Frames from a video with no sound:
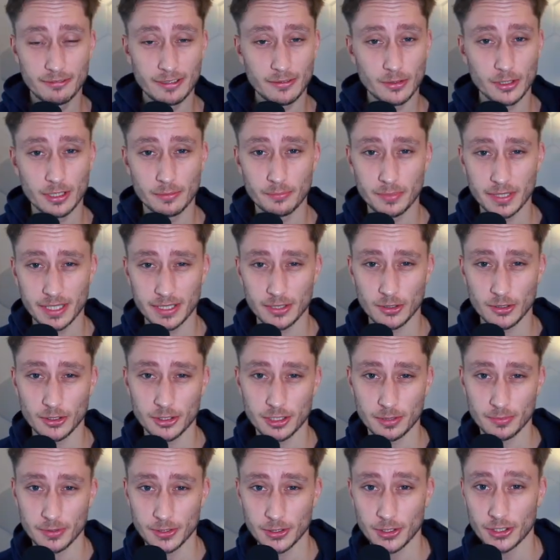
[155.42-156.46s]
I want to be an
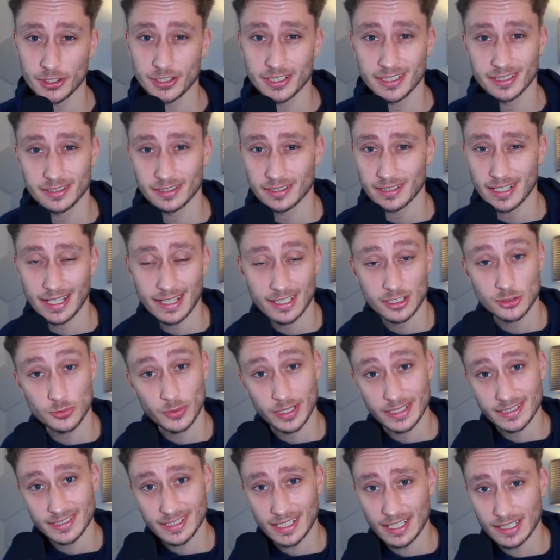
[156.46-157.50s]
entrepreneur in
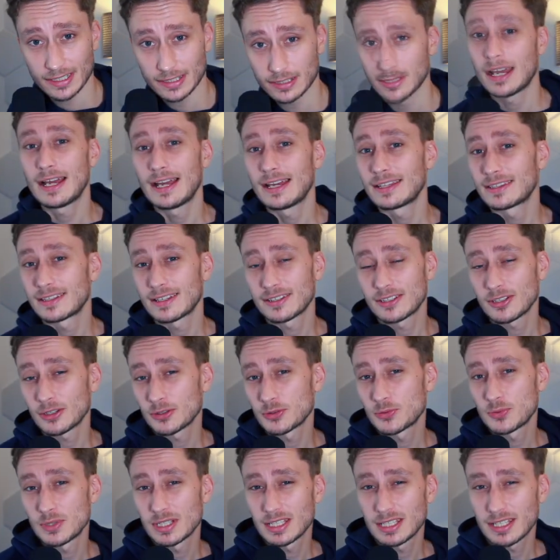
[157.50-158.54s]
XYZ and I
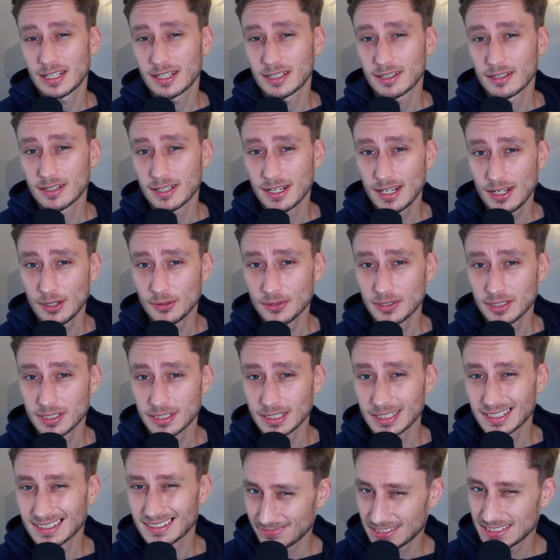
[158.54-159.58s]
don't really like
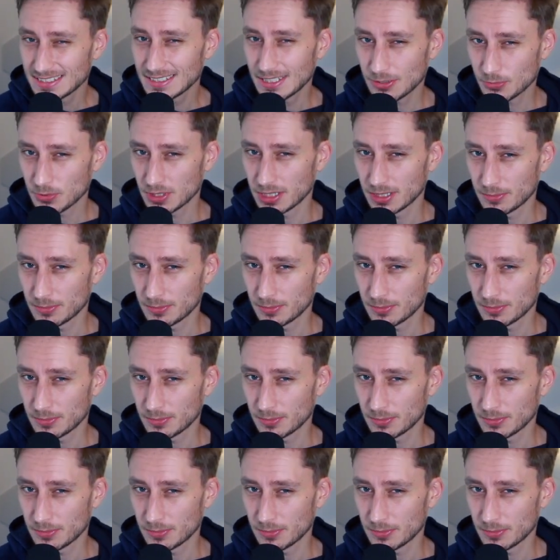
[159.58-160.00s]
accounting, it's not really